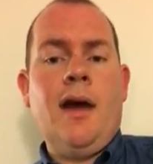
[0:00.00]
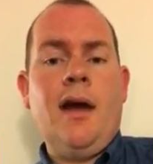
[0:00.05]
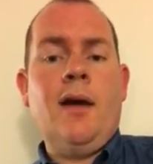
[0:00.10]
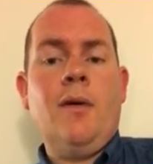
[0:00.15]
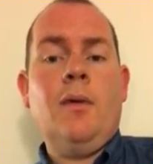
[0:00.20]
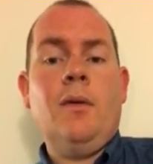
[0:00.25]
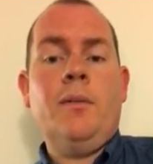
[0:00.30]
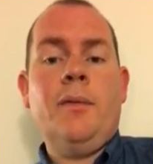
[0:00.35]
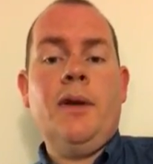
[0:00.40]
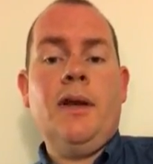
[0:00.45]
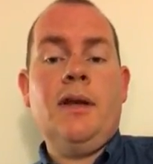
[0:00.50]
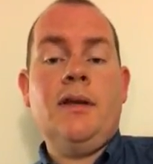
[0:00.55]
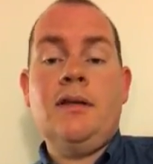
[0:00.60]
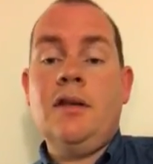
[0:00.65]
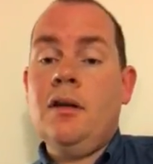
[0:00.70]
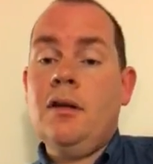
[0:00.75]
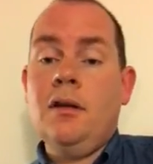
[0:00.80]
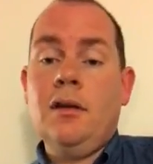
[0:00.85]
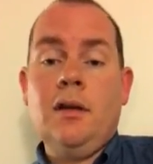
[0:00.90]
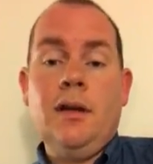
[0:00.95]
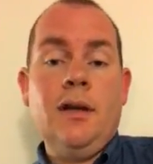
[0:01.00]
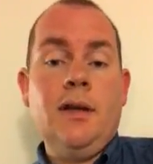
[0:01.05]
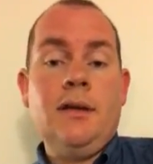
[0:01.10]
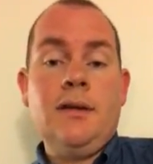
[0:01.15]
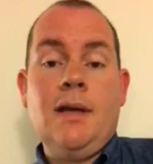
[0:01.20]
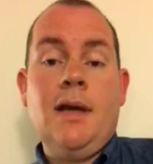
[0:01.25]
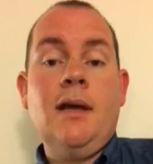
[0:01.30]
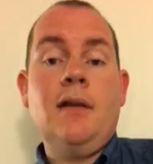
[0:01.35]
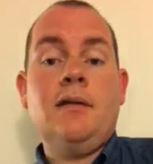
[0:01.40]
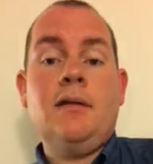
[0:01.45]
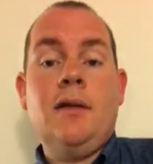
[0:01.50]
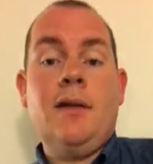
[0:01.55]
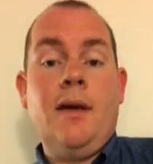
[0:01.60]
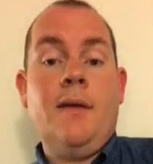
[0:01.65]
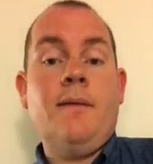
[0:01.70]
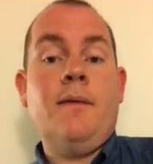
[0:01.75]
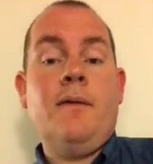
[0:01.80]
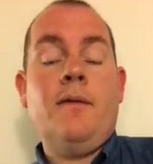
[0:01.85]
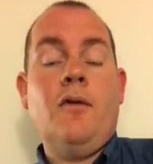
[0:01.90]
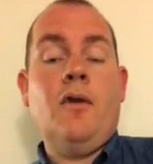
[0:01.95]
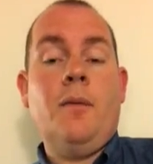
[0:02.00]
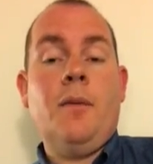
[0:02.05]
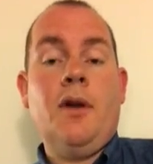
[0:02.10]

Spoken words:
I will be eternally indebted to them for